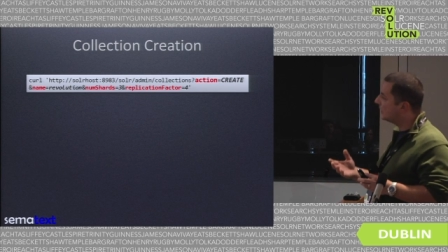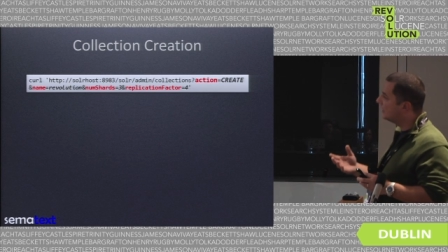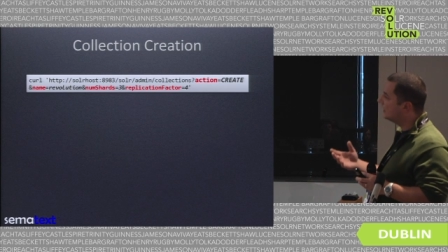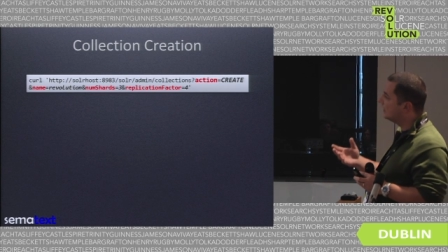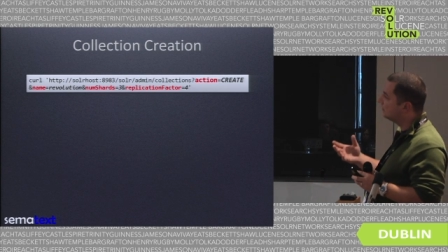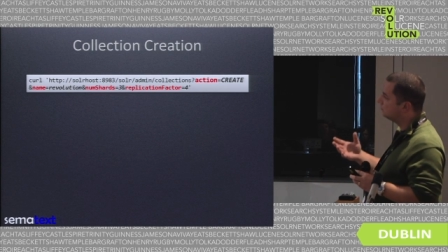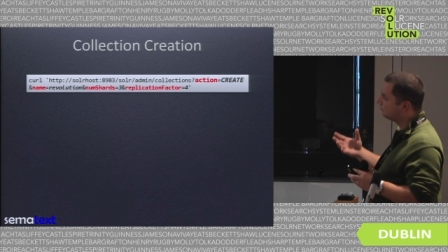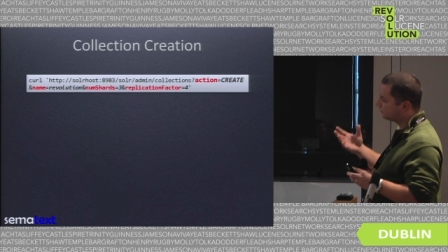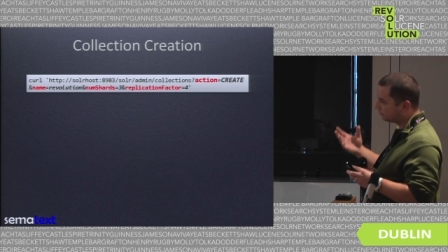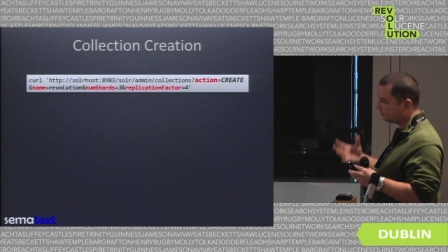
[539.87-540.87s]
uh,
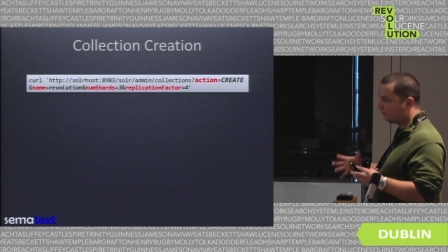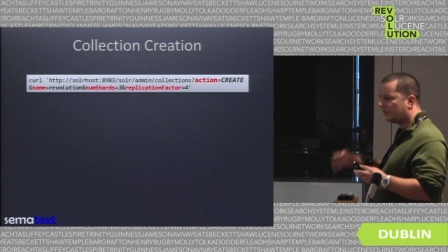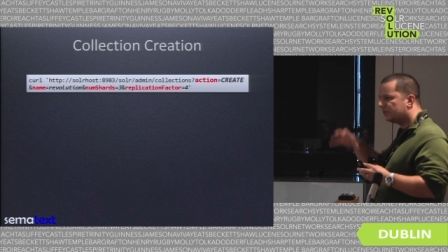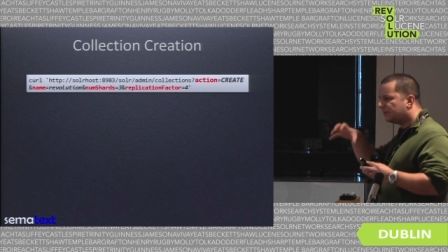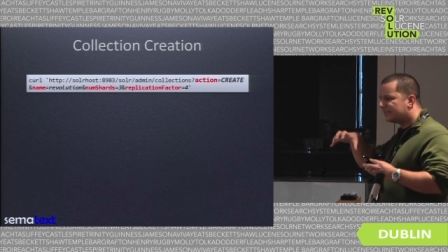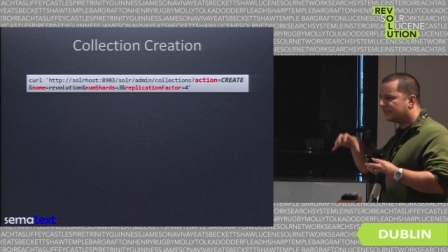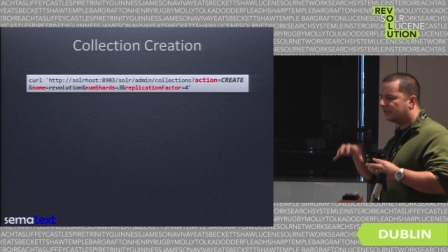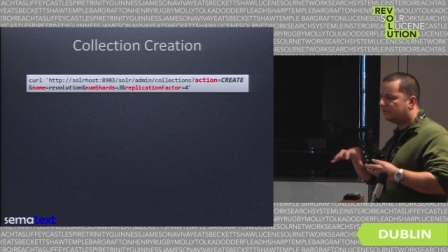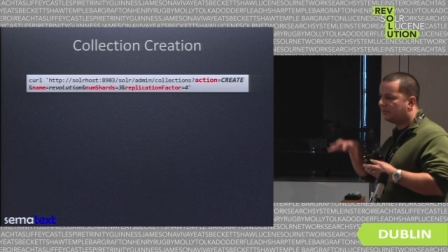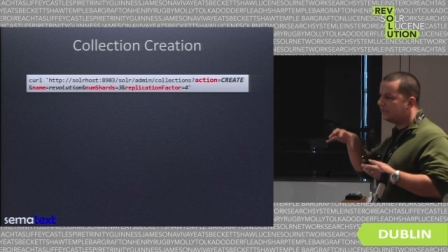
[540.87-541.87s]
it
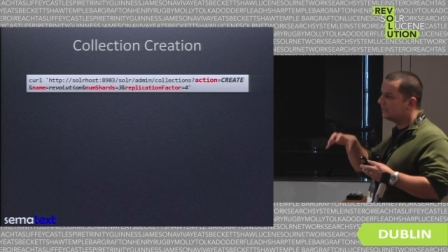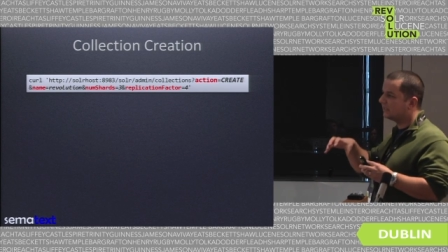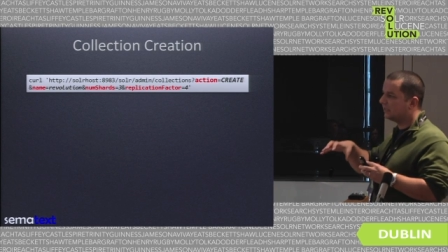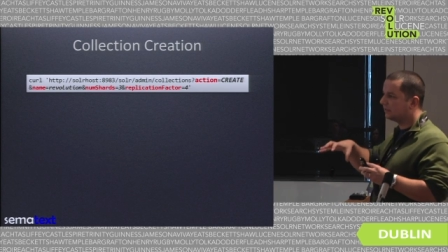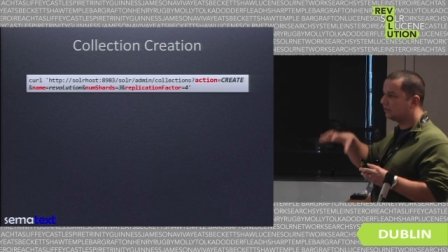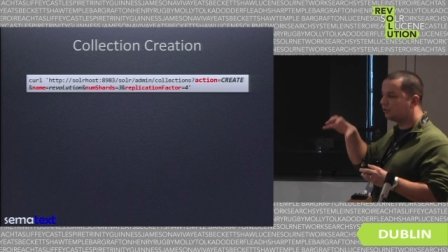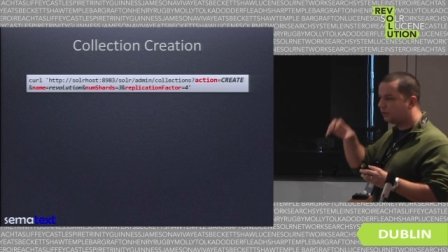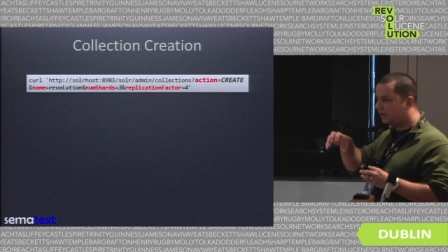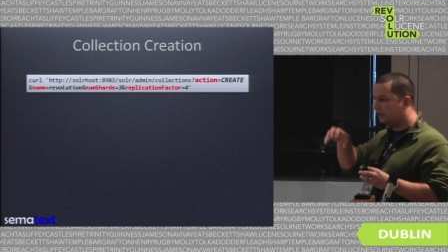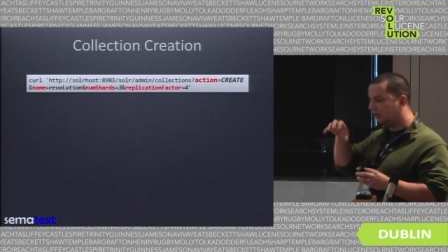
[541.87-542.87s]
basically means that
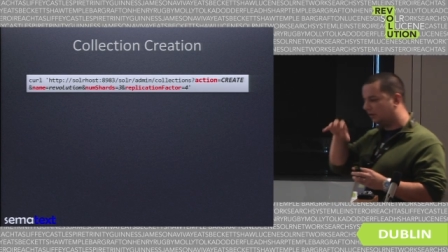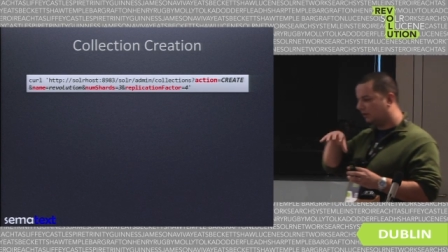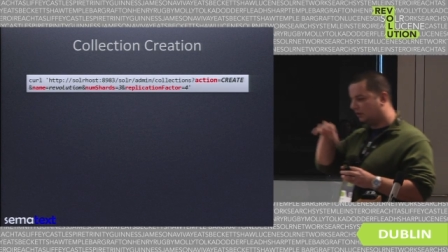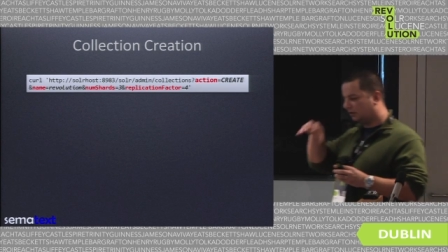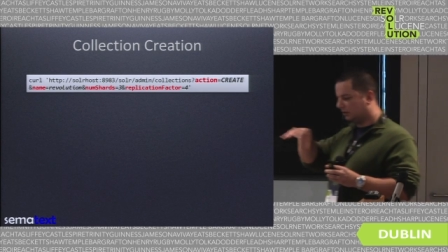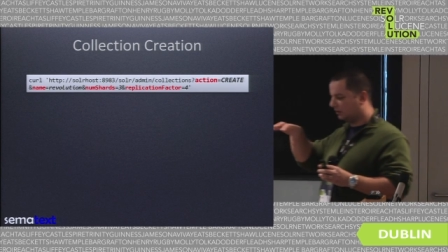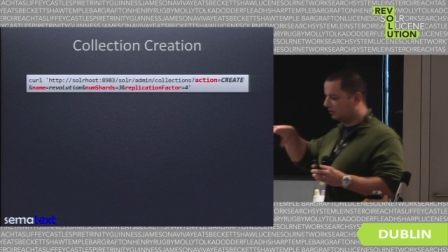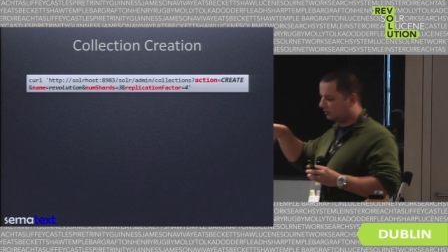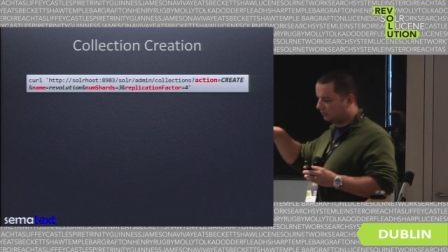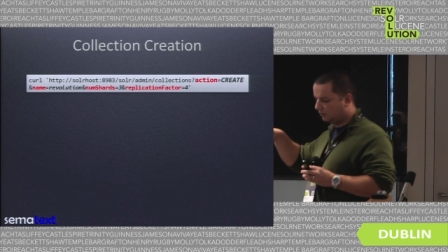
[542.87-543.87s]
three
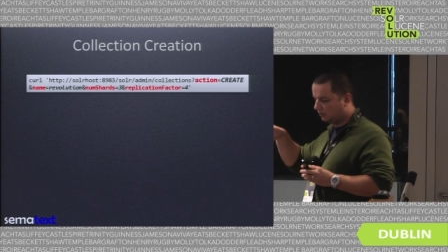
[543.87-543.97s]
uh,